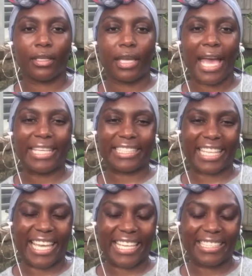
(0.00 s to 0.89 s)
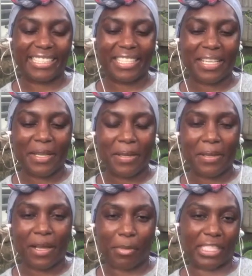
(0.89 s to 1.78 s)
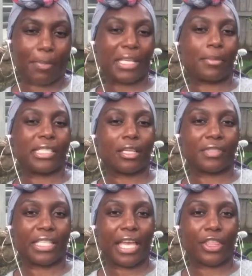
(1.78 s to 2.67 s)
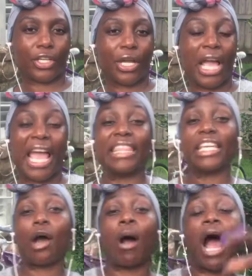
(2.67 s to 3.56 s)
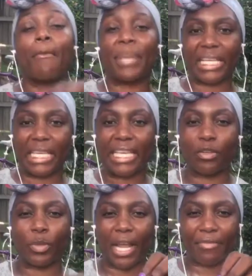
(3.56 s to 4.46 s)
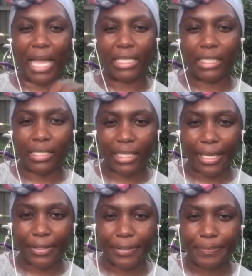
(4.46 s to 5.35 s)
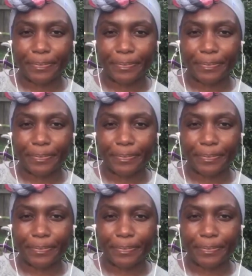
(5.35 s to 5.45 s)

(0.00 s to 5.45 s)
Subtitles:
Hey, Elaine. I'm going to step out and get myself together, and then I'll hop back in when I've gotten it together.